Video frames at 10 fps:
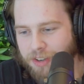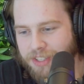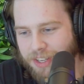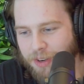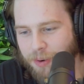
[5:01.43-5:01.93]

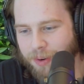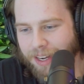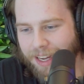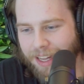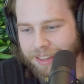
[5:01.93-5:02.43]
So
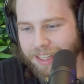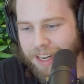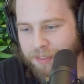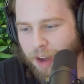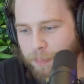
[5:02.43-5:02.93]
a
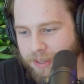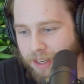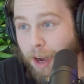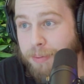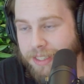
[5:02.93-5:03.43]
lot of
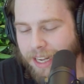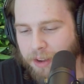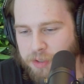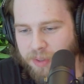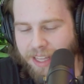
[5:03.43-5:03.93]
ups and
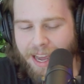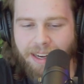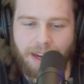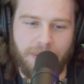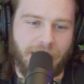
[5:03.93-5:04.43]
downs with
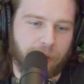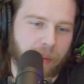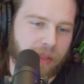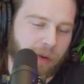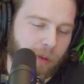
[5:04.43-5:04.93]
that. I mean, I
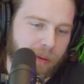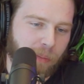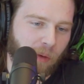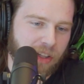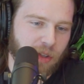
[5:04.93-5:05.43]
remember there would be
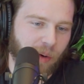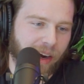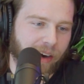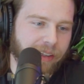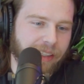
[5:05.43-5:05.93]
points
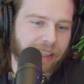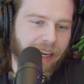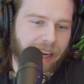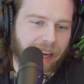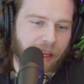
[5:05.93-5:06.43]
where
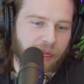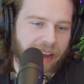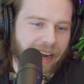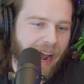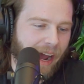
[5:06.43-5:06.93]

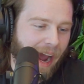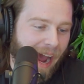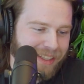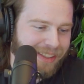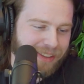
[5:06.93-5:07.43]
they'd
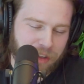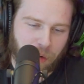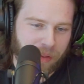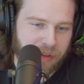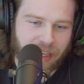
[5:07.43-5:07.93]
ask,
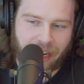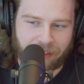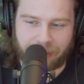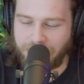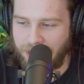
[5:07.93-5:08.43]
whether it's
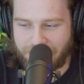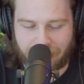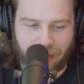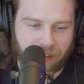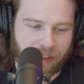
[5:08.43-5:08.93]
Kayla,
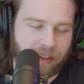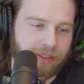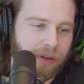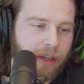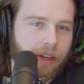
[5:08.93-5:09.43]
Jason, Elliot,
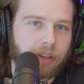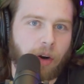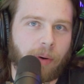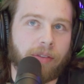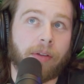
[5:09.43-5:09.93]

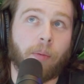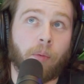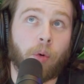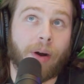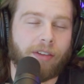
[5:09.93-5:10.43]

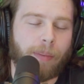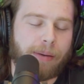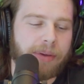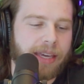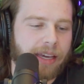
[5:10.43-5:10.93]
whoever it
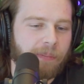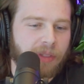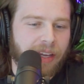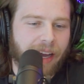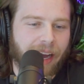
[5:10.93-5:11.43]
might be,
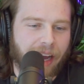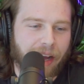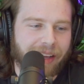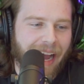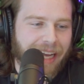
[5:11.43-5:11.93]

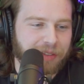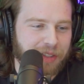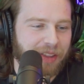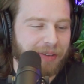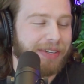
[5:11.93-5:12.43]
ask for
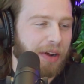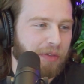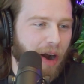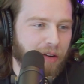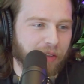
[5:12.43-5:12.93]
something to be done
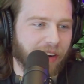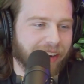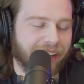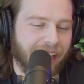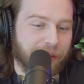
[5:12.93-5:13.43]
for
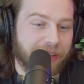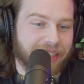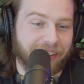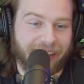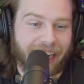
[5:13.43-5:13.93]
Avarvana, and I'd be
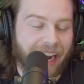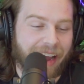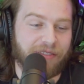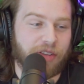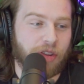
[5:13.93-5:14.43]
saying like, I
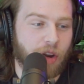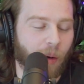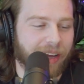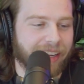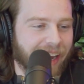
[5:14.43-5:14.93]
have
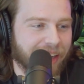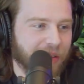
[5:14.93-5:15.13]
no idea how to